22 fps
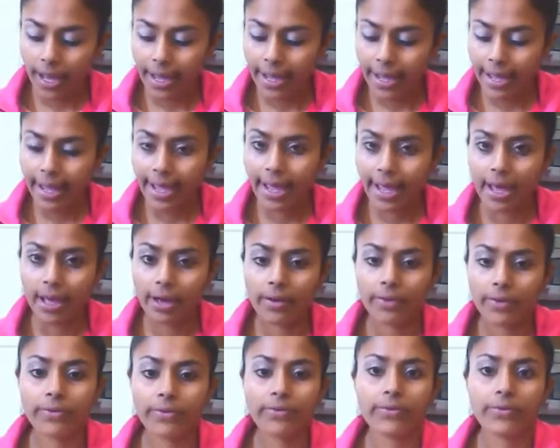I
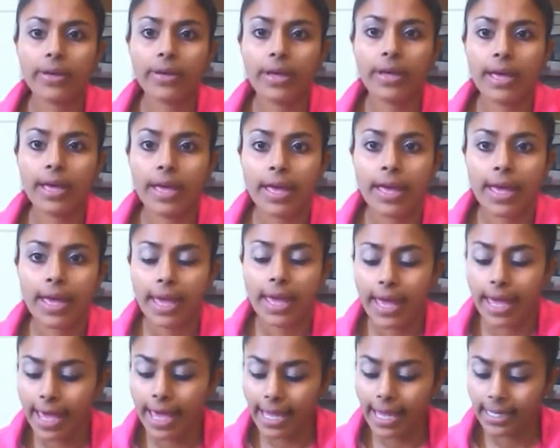have
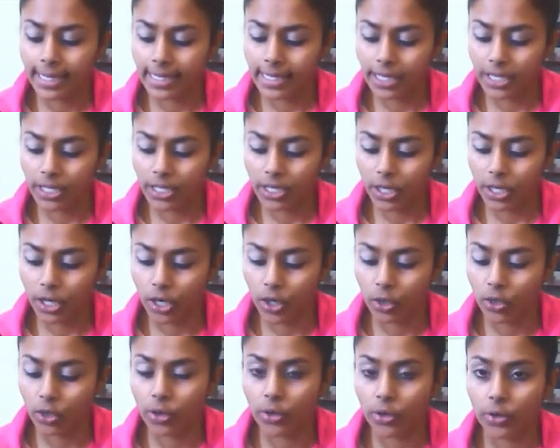8
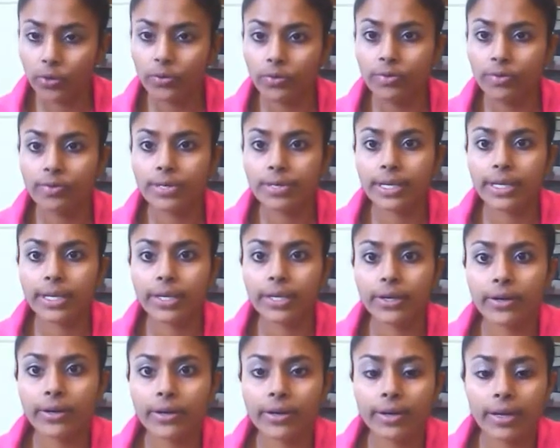cloves, and
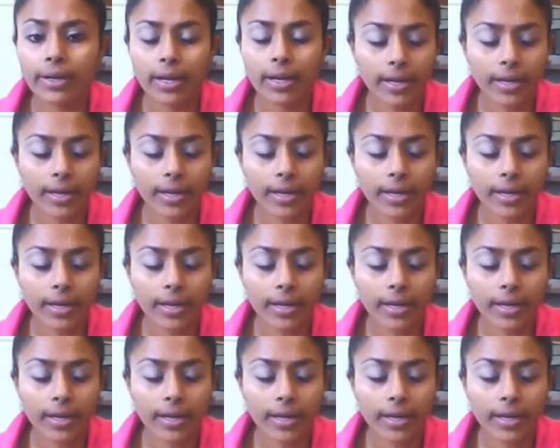here,